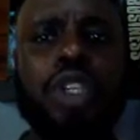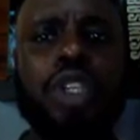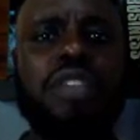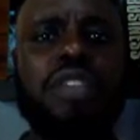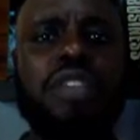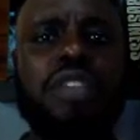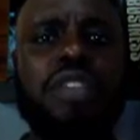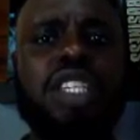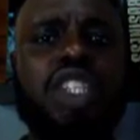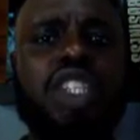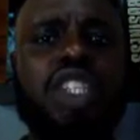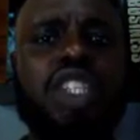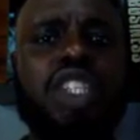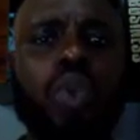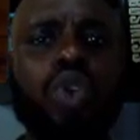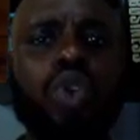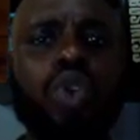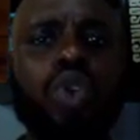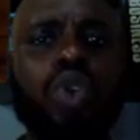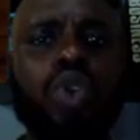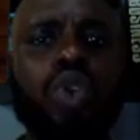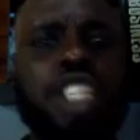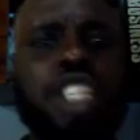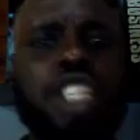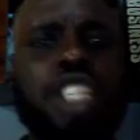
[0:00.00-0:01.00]
or services, you
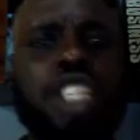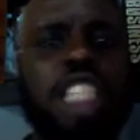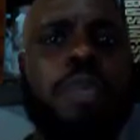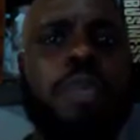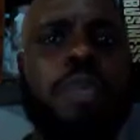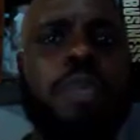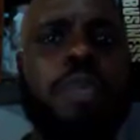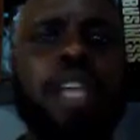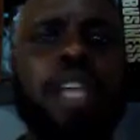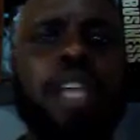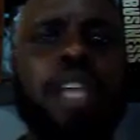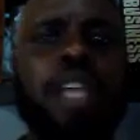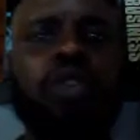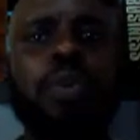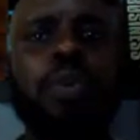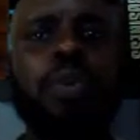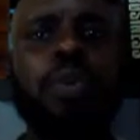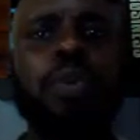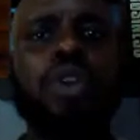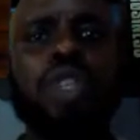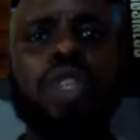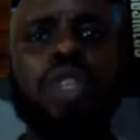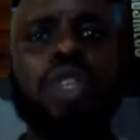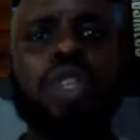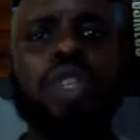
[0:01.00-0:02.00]
want to exchange payment for
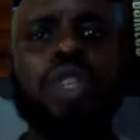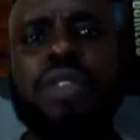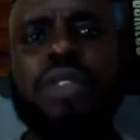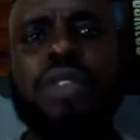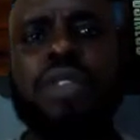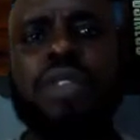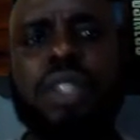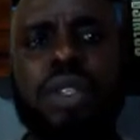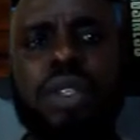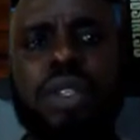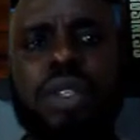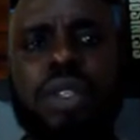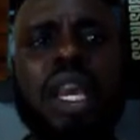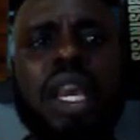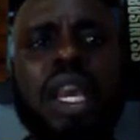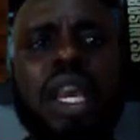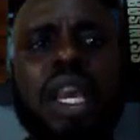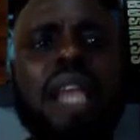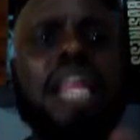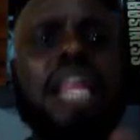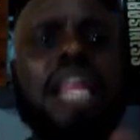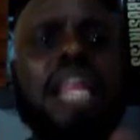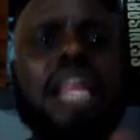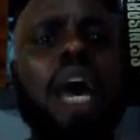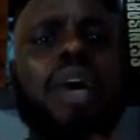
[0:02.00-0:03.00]
product or services.
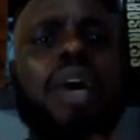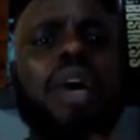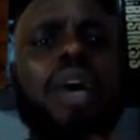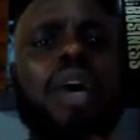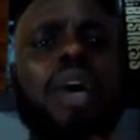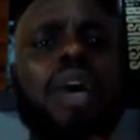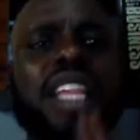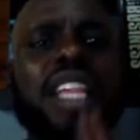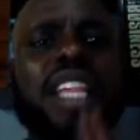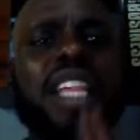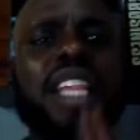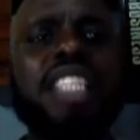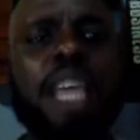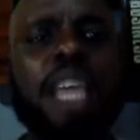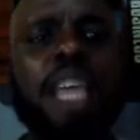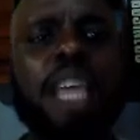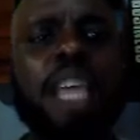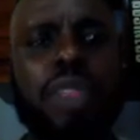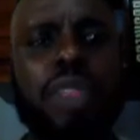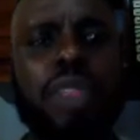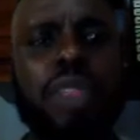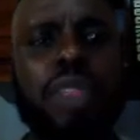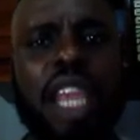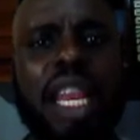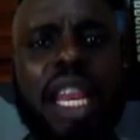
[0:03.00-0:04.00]
Now the
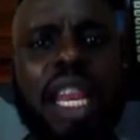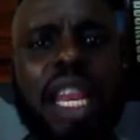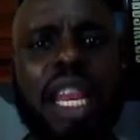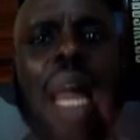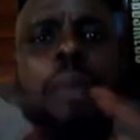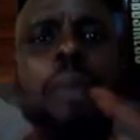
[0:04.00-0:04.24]
same thing